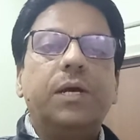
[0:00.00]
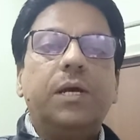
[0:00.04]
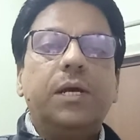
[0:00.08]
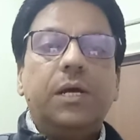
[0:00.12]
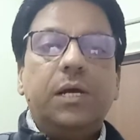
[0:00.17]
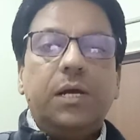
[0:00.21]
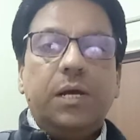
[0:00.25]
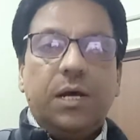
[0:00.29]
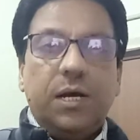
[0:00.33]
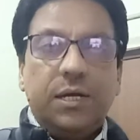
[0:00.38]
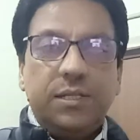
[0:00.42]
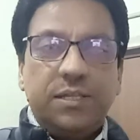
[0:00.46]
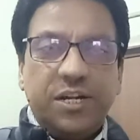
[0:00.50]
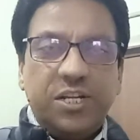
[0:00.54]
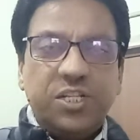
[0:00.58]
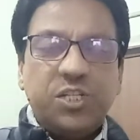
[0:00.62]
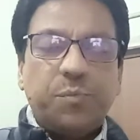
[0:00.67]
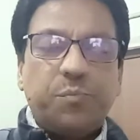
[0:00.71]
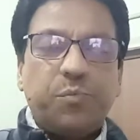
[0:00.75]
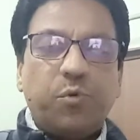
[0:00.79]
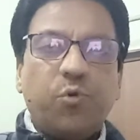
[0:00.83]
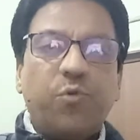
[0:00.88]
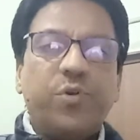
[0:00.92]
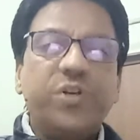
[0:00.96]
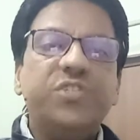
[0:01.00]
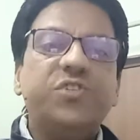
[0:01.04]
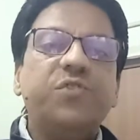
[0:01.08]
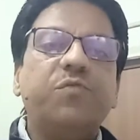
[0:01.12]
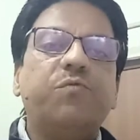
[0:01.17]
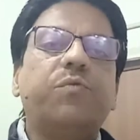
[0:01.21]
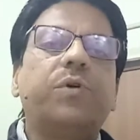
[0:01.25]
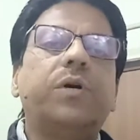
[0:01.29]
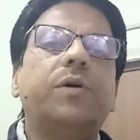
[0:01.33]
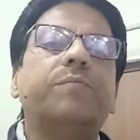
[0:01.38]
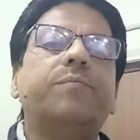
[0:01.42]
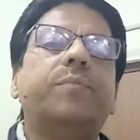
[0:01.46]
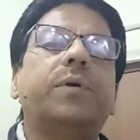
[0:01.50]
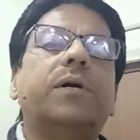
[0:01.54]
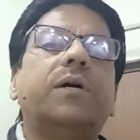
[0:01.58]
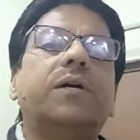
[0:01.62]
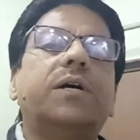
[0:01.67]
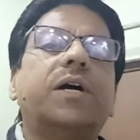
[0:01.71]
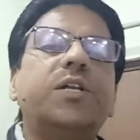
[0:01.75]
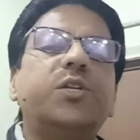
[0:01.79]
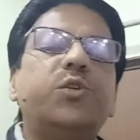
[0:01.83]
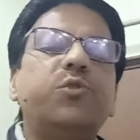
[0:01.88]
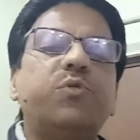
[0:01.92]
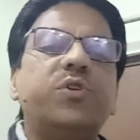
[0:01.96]
There is a progressive verb,
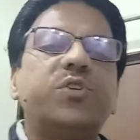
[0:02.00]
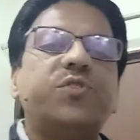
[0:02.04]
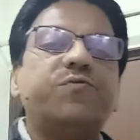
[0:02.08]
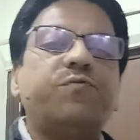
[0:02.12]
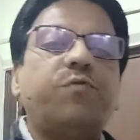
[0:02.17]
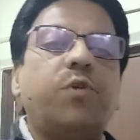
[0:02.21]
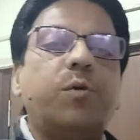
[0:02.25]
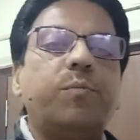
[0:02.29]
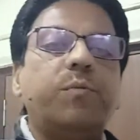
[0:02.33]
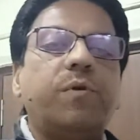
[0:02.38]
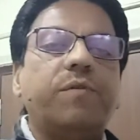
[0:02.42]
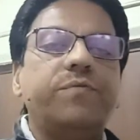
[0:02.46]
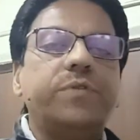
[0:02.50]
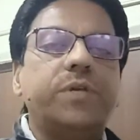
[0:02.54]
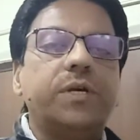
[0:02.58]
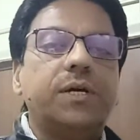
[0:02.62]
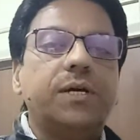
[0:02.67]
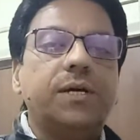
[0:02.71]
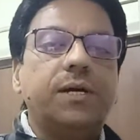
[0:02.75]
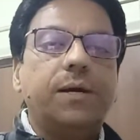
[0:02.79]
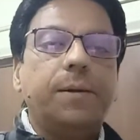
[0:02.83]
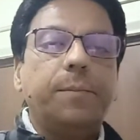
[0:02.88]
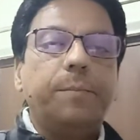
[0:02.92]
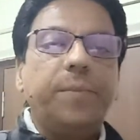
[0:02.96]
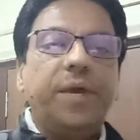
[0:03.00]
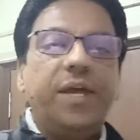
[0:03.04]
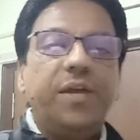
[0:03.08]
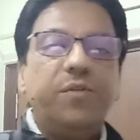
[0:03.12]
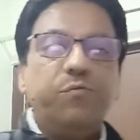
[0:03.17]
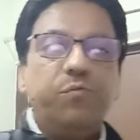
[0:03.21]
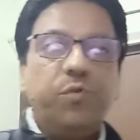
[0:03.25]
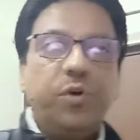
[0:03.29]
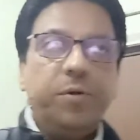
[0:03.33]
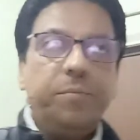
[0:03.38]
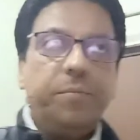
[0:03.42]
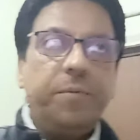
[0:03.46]
continuous form of the main verb.